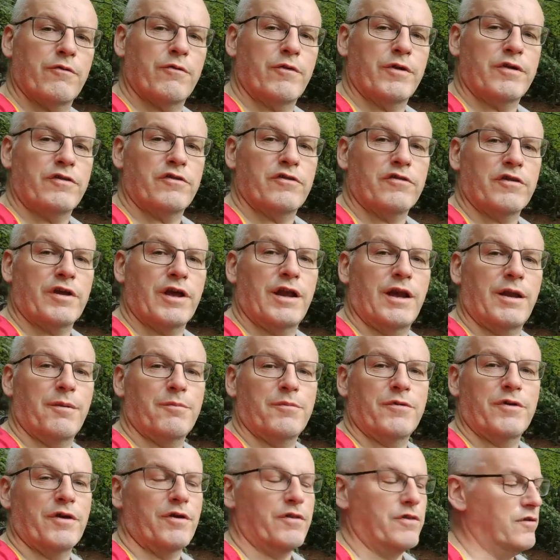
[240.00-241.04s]
I've already just
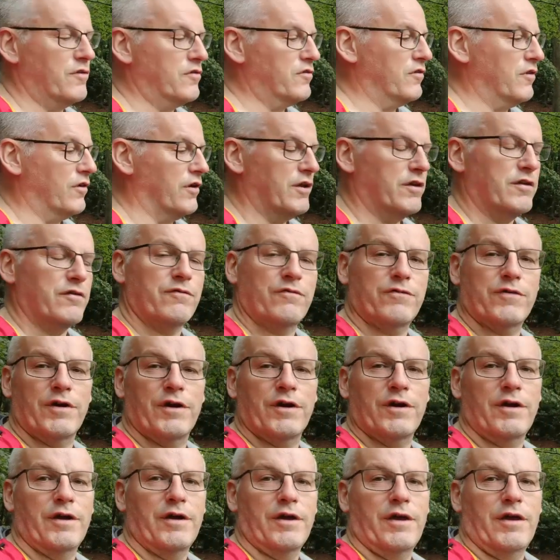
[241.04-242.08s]
clumped it on the side
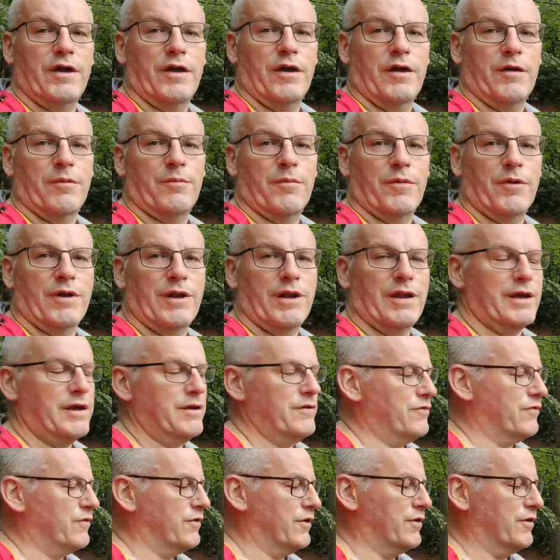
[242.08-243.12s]
of my
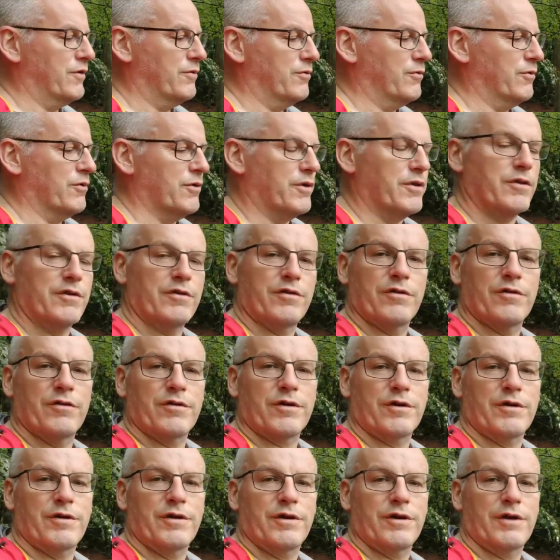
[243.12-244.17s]
lead for walking the
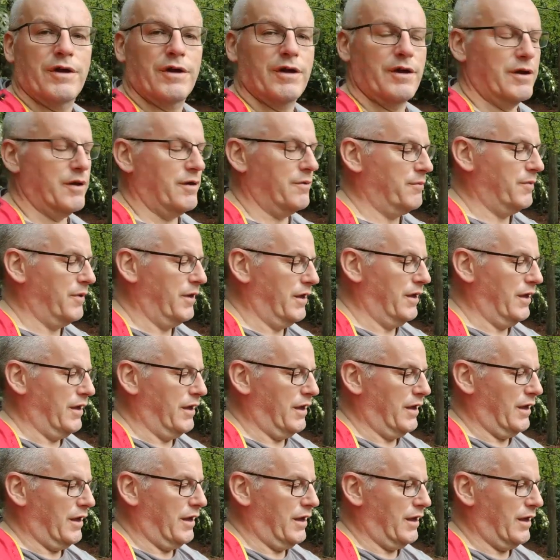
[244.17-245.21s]
dog,
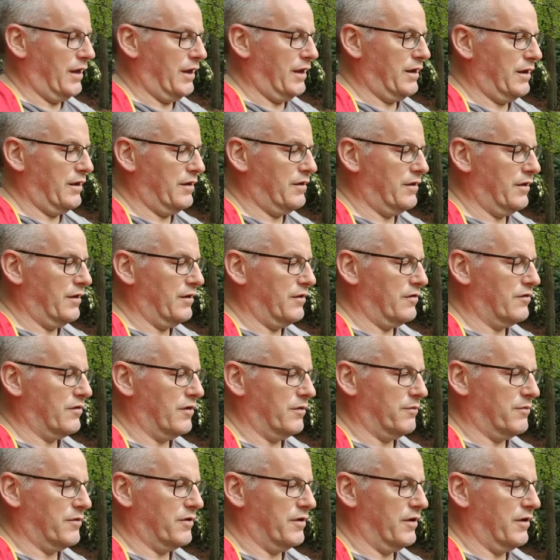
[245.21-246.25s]
and it didn't
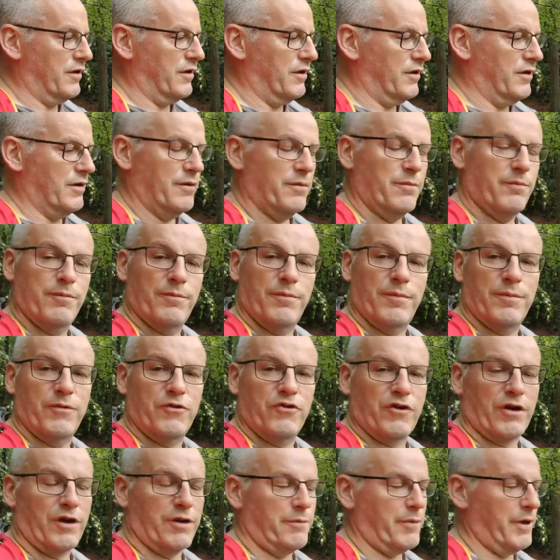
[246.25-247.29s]
seem to
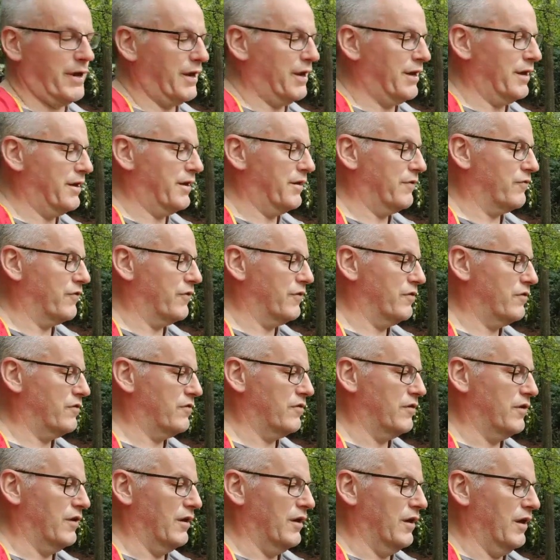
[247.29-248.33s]
make any
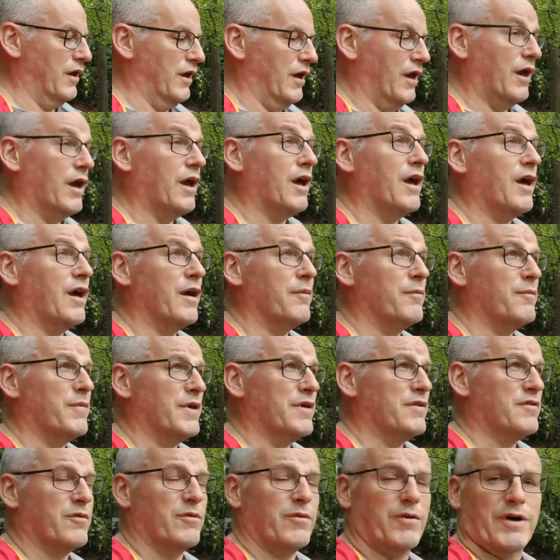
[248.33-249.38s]
difference.
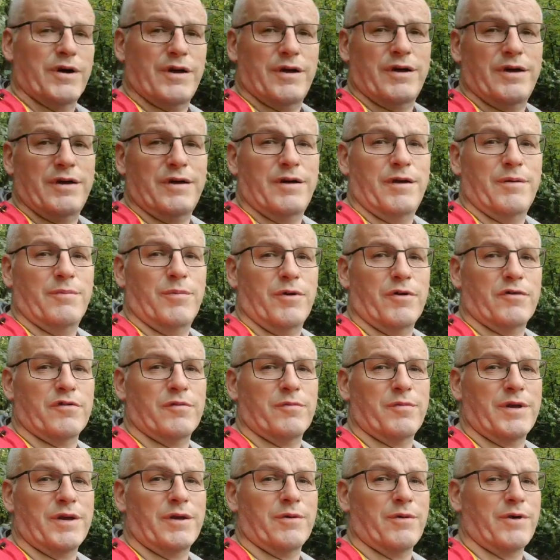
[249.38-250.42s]
It's
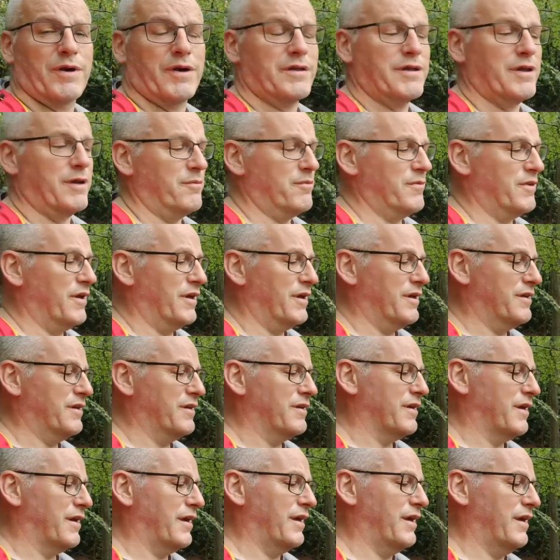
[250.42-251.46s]
possibly quite a damp day
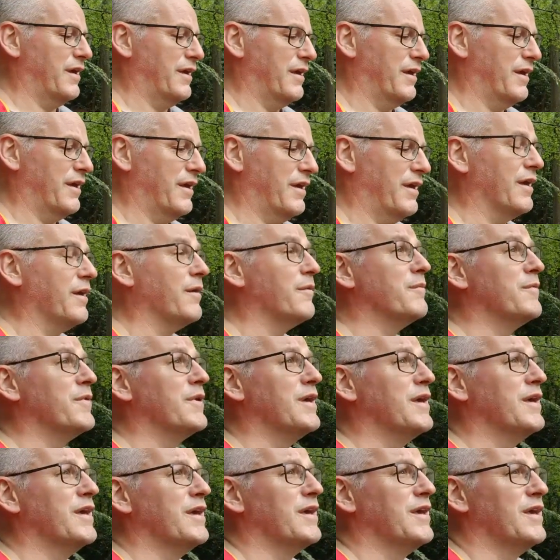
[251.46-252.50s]
today.
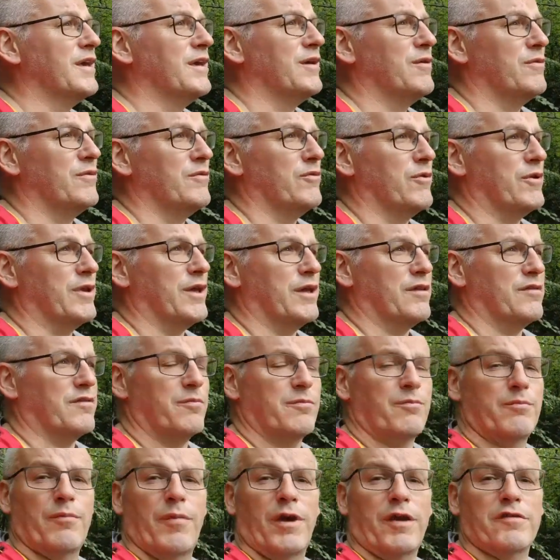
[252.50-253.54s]
We already had
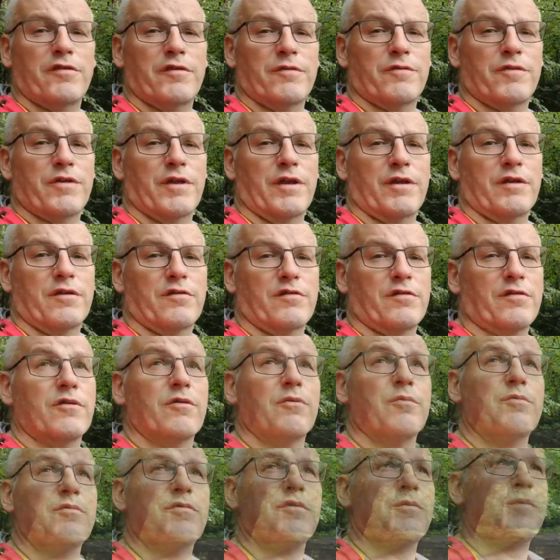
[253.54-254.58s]
some massive
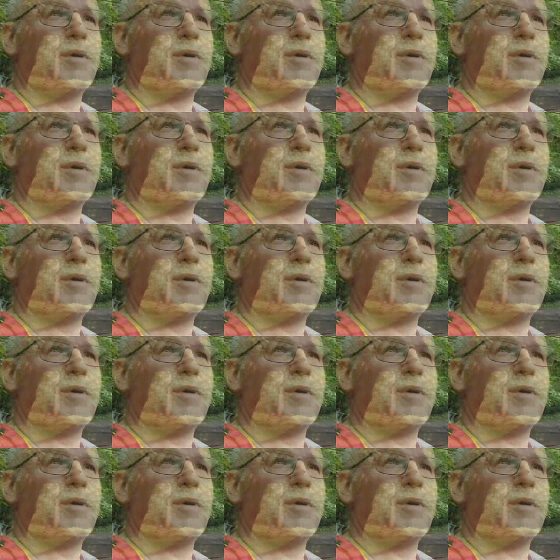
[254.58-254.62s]
thunderstorms.